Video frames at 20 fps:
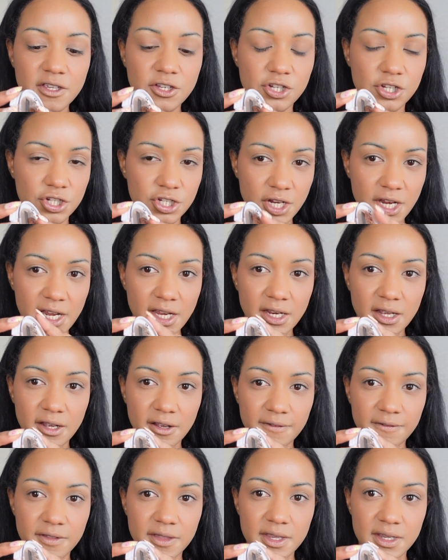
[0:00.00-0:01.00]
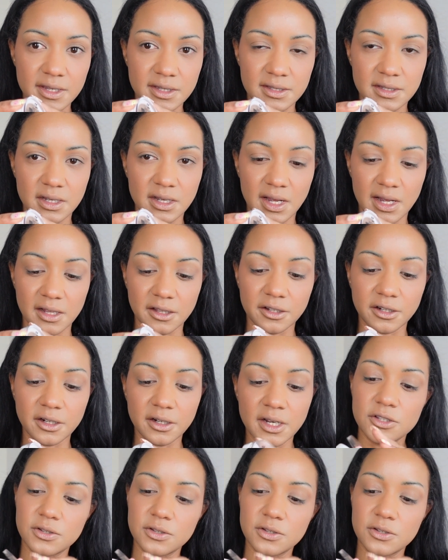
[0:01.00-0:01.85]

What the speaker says: the shade of this color.